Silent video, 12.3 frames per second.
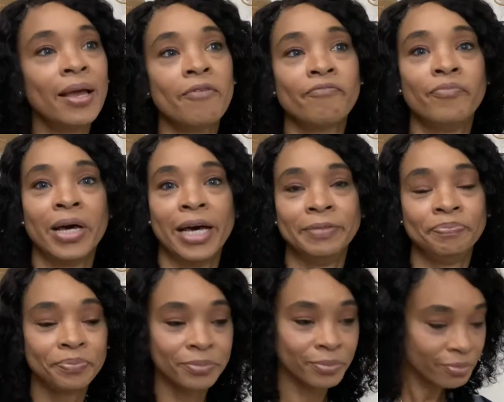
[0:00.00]
But
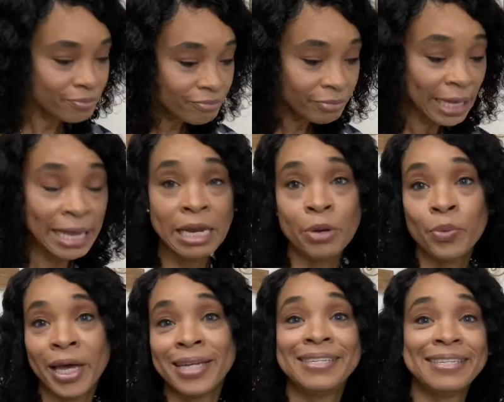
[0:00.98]

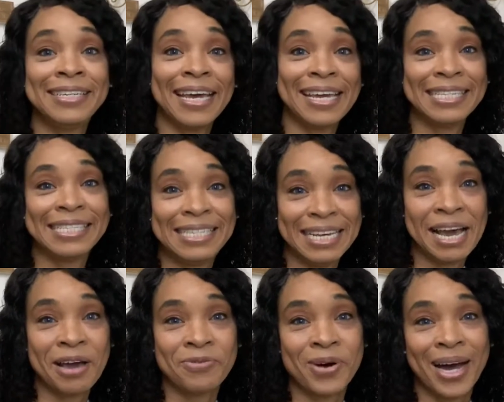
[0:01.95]
anyway, today is
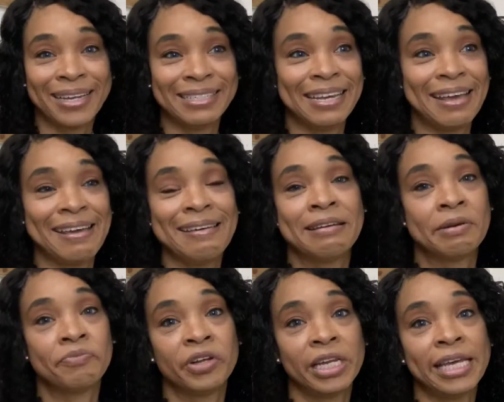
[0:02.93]
DIY day, and I'm
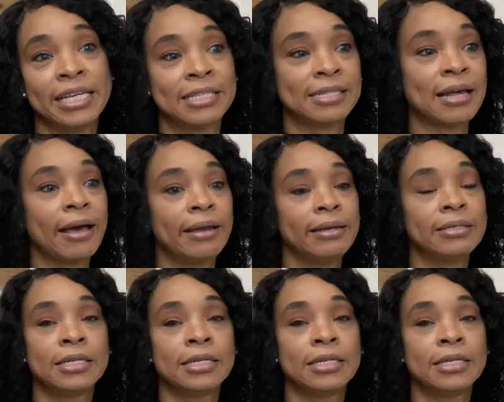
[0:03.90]
really excited.